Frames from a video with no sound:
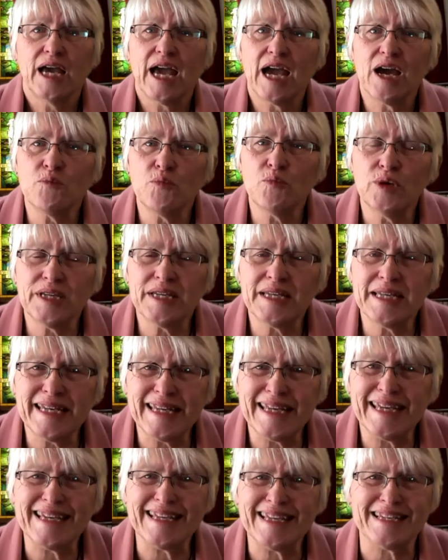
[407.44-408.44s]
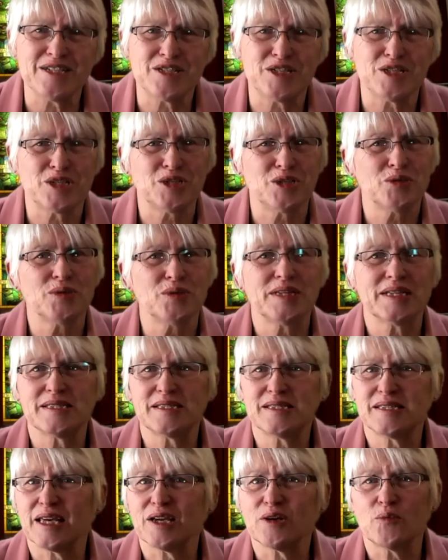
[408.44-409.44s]
And we need to do this
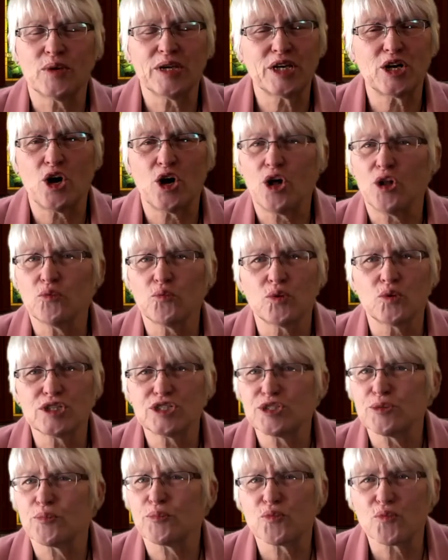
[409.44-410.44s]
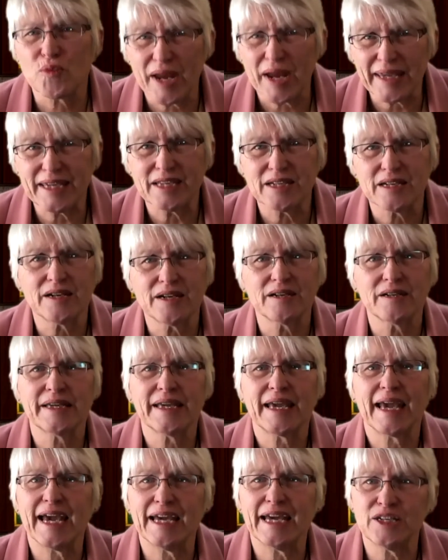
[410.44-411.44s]
thing we call worship
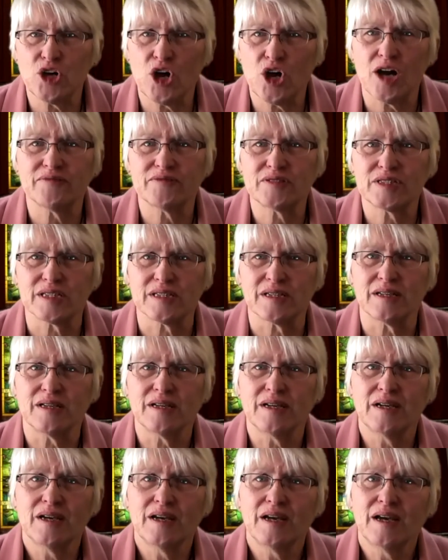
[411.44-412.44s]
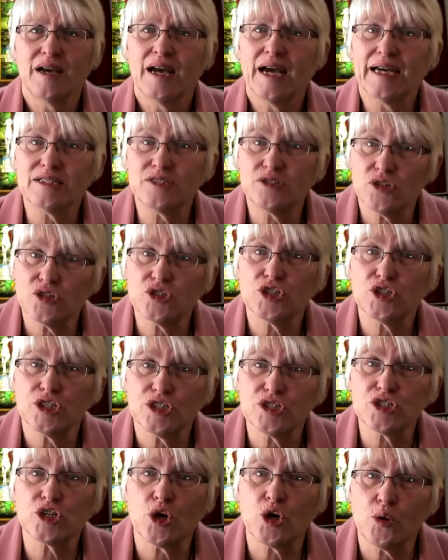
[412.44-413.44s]
regularly and often. As the
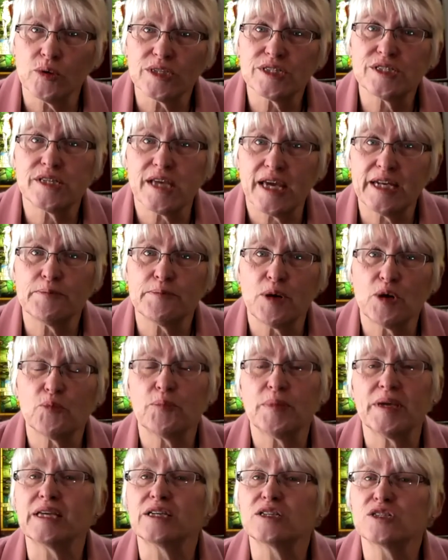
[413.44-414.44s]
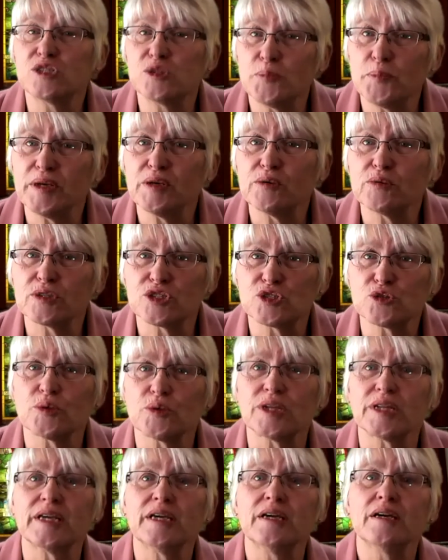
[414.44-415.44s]
churchgoer said about being
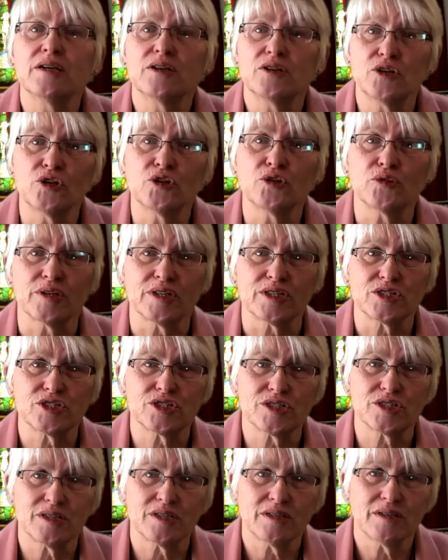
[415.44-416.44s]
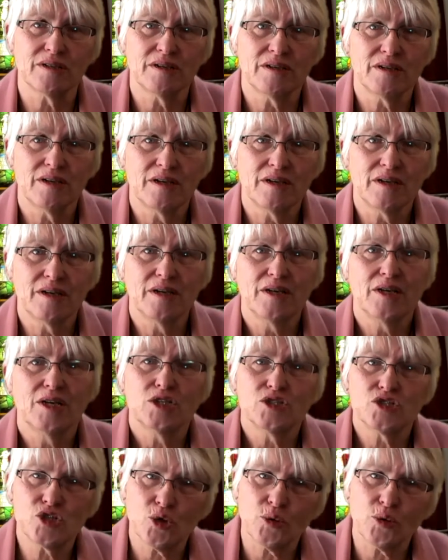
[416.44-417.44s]
spiritually nourished.
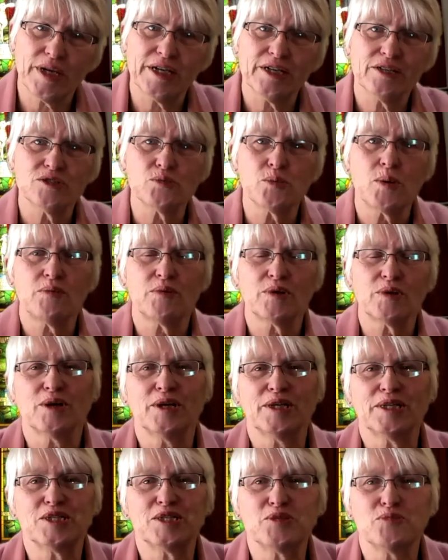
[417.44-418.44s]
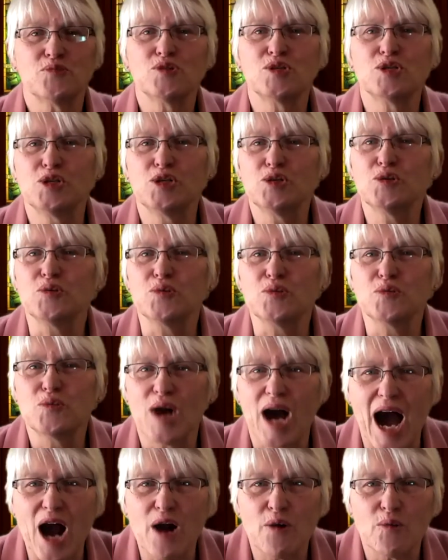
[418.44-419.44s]
So here's what we're going to do,
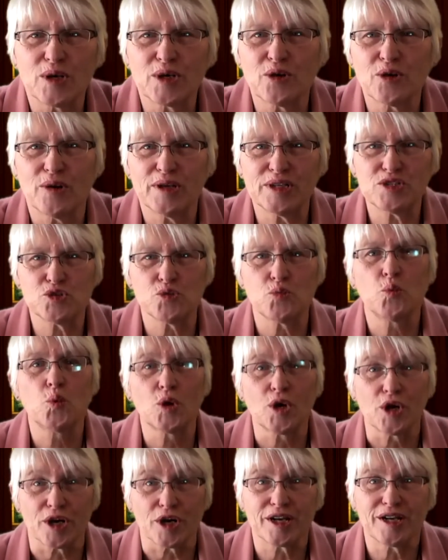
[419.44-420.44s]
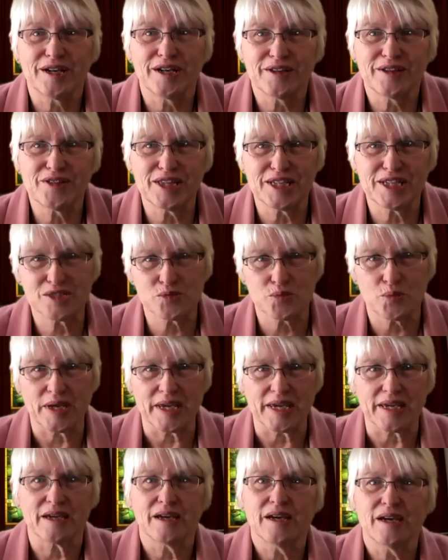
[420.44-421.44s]
how we're going to work this
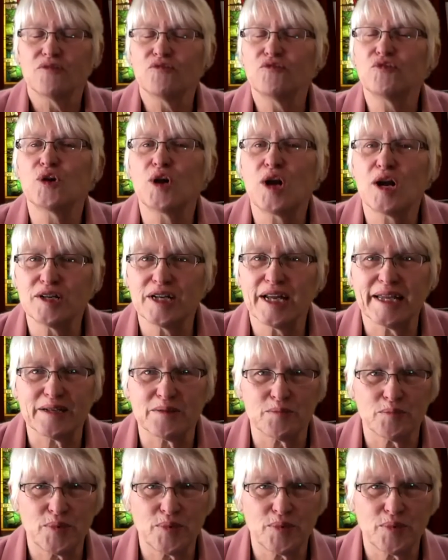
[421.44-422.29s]
week for our Lenten